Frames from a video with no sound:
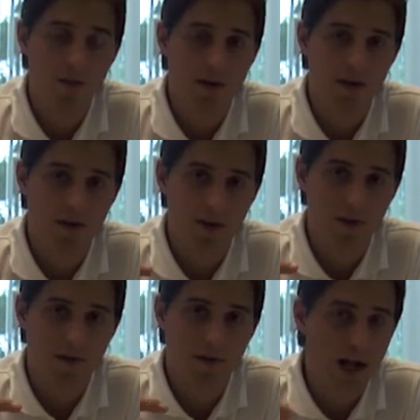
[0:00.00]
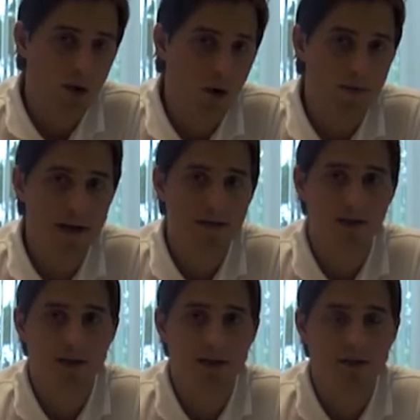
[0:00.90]
that your follow-up
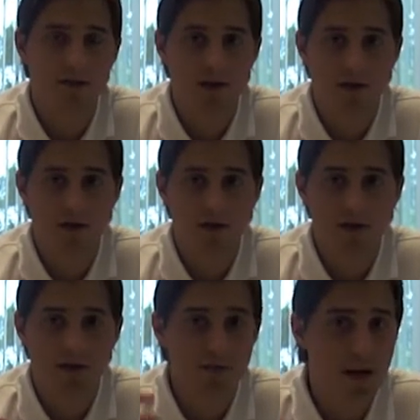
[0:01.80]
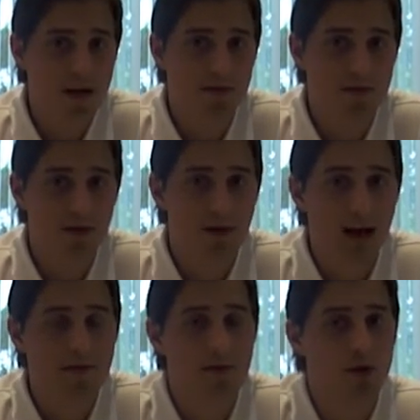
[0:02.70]
messages or your specials don't
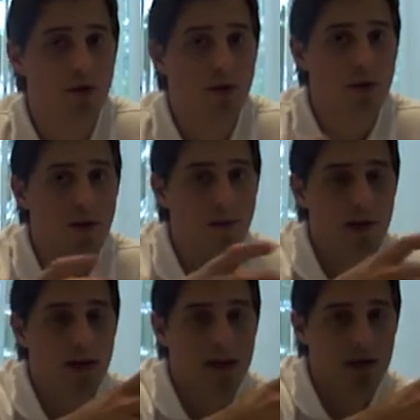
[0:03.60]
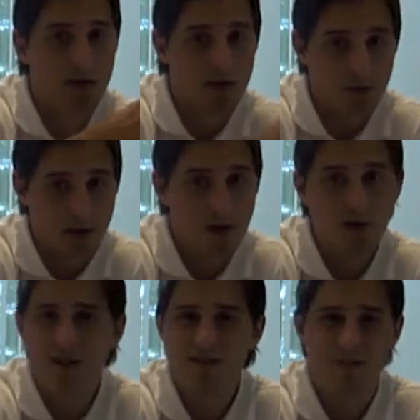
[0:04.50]
have to do with something about
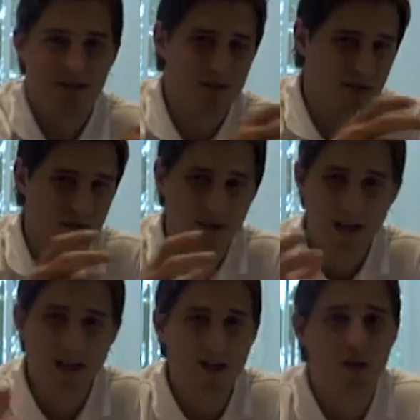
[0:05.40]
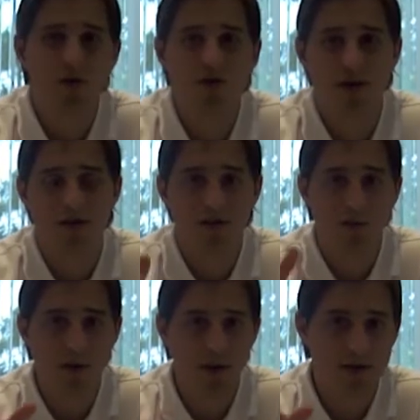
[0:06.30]
Christmas or New Year's. You
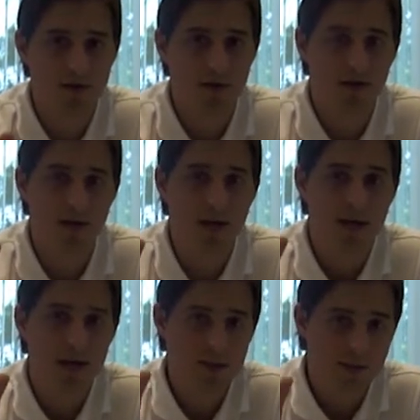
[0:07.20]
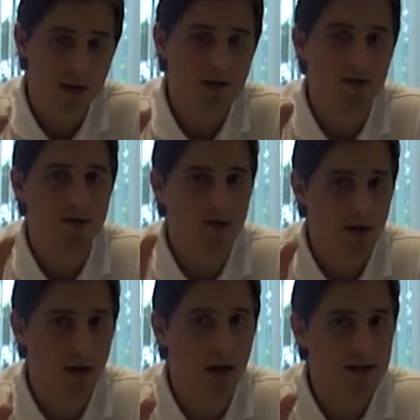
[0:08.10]
want to make sure your specials and your
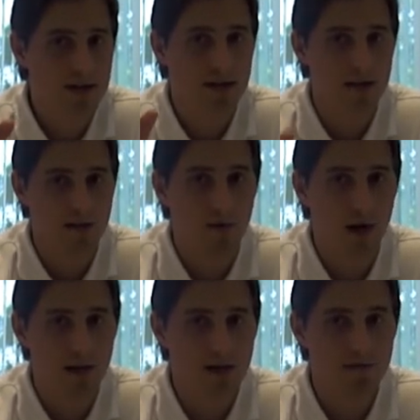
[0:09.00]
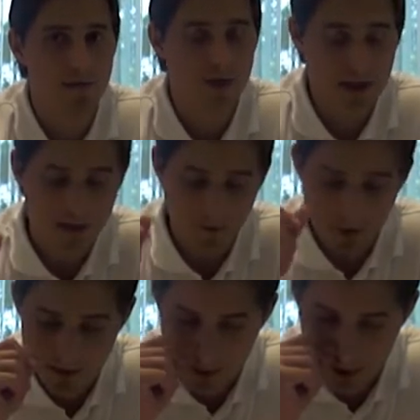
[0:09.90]
content is fresh. So that's the
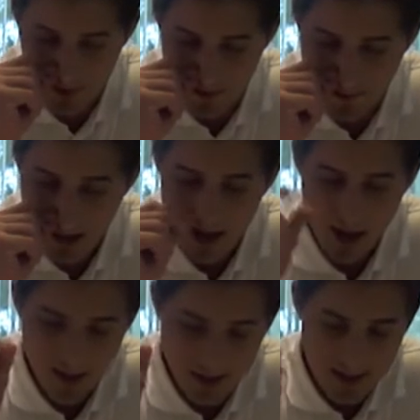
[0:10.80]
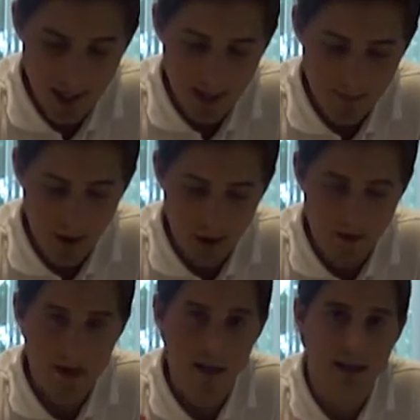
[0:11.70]
first part of it. The second part of
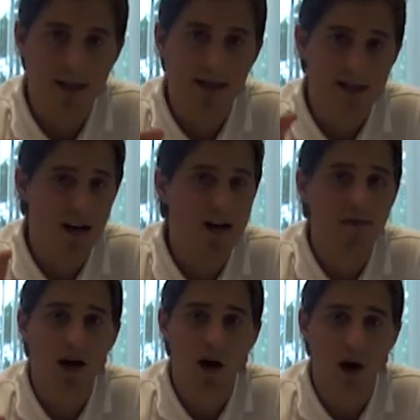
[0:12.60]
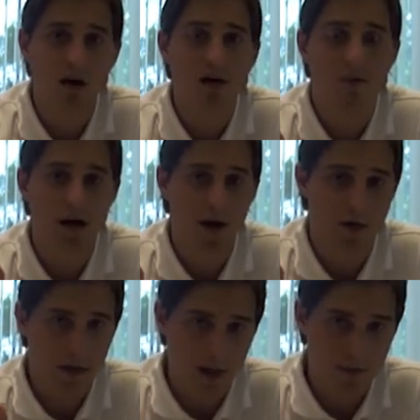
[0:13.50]
it is that it's got to be all
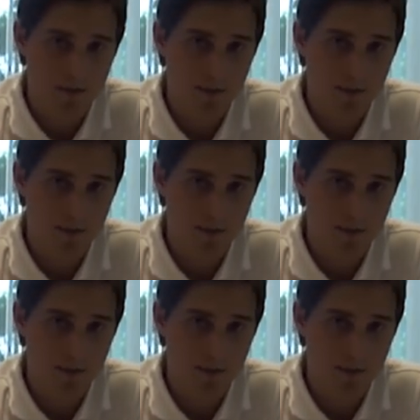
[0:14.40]
about them.